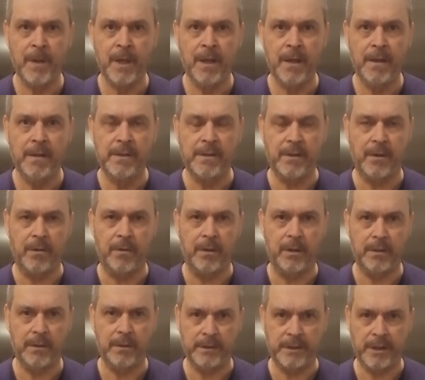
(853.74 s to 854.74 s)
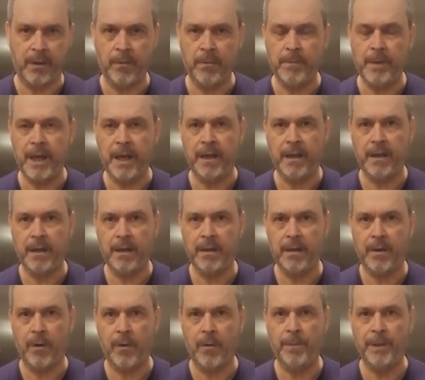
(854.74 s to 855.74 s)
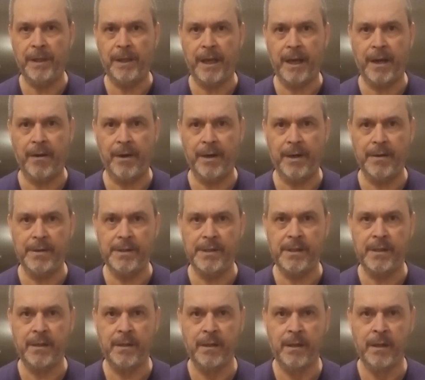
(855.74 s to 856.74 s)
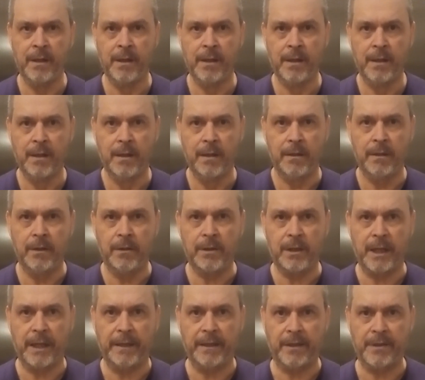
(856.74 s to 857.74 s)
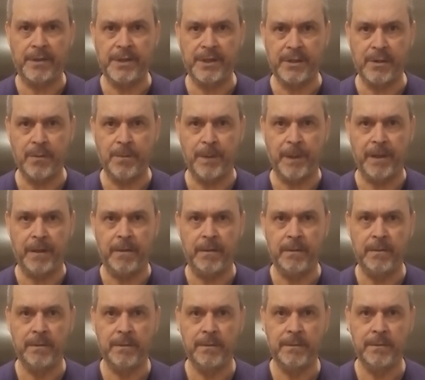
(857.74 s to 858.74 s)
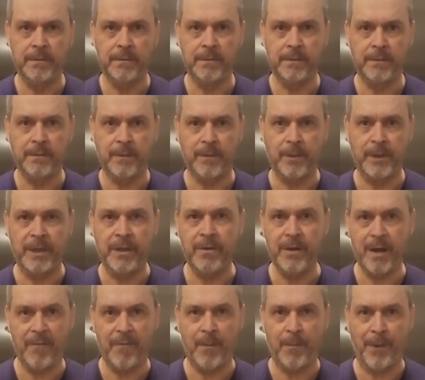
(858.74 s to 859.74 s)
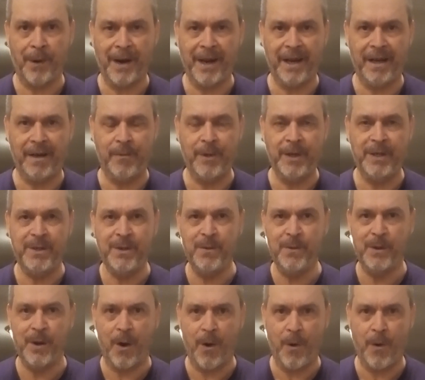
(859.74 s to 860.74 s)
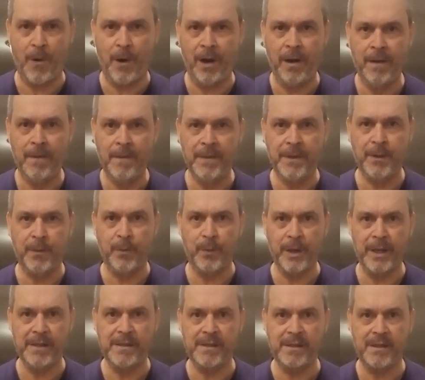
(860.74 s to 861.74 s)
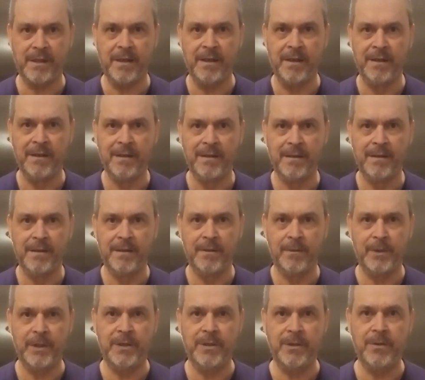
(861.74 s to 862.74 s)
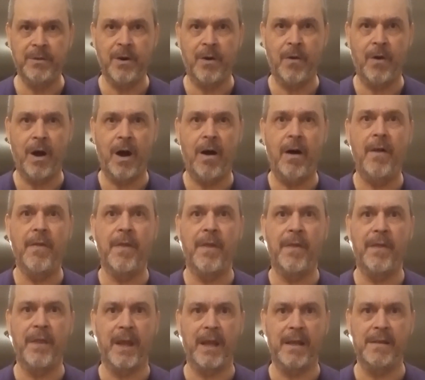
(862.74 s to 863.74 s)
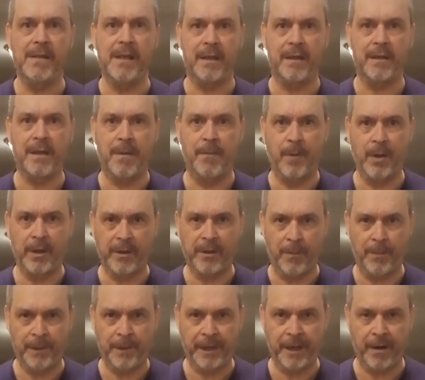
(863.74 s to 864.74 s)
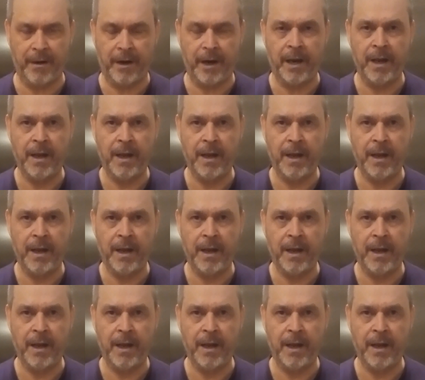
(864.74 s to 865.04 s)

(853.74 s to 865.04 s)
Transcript: So don't make open carriers look like they're stupid. We do have a brain. We do know the risk. We do know all the things that come with open carry.